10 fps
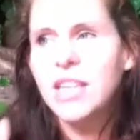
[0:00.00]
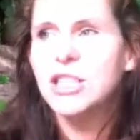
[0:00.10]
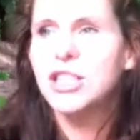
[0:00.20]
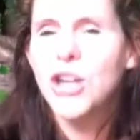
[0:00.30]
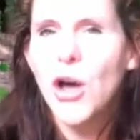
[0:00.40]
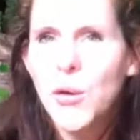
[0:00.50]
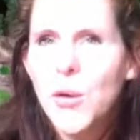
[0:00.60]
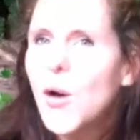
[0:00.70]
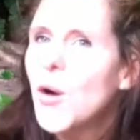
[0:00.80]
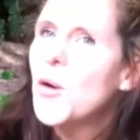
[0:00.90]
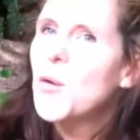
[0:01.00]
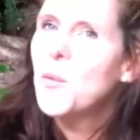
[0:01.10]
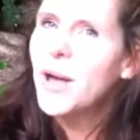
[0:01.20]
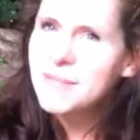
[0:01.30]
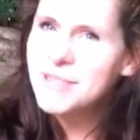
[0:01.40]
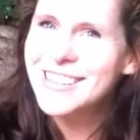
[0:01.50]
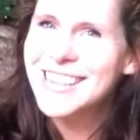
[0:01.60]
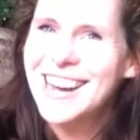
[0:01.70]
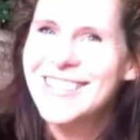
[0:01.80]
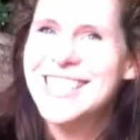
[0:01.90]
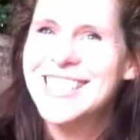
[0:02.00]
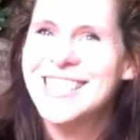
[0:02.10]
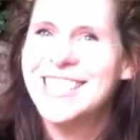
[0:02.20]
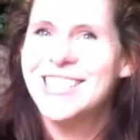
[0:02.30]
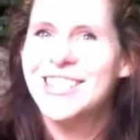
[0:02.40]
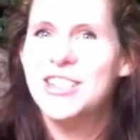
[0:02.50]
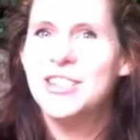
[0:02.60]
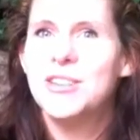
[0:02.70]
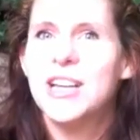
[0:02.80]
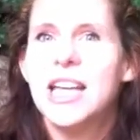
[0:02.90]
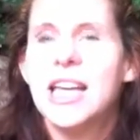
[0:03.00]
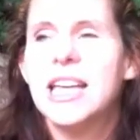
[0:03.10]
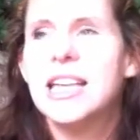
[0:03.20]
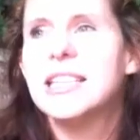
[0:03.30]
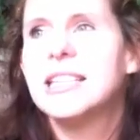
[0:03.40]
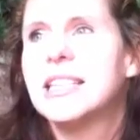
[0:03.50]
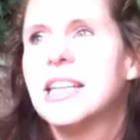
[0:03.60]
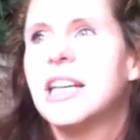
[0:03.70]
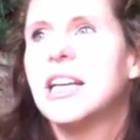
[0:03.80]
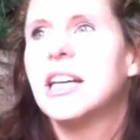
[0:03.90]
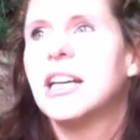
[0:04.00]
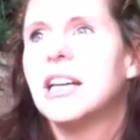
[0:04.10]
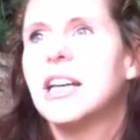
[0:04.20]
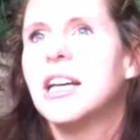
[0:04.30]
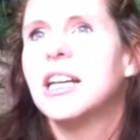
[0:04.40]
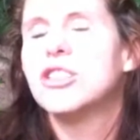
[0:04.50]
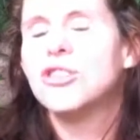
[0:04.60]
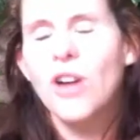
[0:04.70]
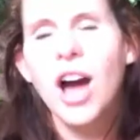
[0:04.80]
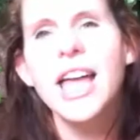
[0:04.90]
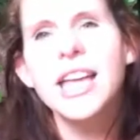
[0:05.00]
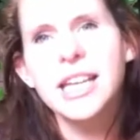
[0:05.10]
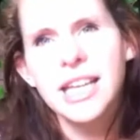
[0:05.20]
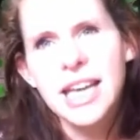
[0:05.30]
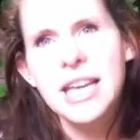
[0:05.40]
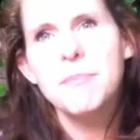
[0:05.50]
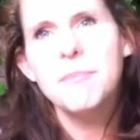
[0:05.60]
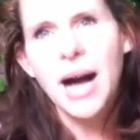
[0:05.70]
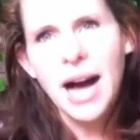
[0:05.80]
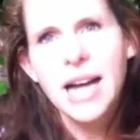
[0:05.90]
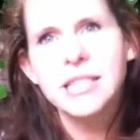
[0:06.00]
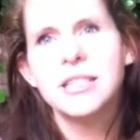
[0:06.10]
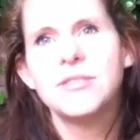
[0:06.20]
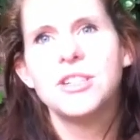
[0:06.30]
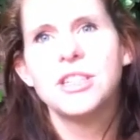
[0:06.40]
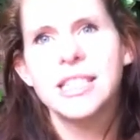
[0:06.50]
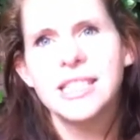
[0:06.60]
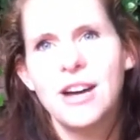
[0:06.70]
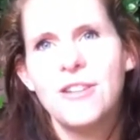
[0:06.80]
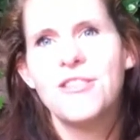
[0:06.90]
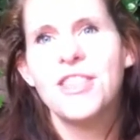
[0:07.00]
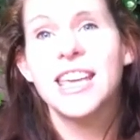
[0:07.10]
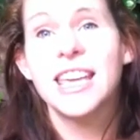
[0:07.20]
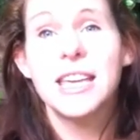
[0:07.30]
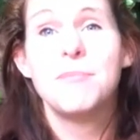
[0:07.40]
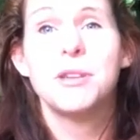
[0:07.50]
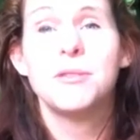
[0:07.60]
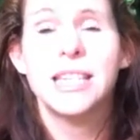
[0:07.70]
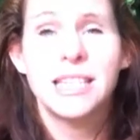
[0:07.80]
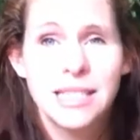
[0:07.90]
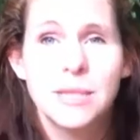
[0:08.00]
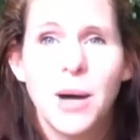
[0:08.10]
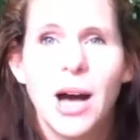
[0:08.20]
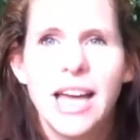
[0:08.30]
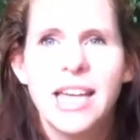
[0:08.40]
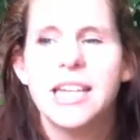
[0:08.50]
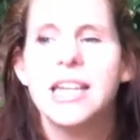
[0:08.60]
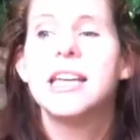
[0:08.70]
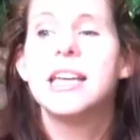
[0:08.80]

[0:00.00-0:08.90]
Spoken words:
So, what I'm going to encourage you to do is try and keep parts of yourself that keep you inspired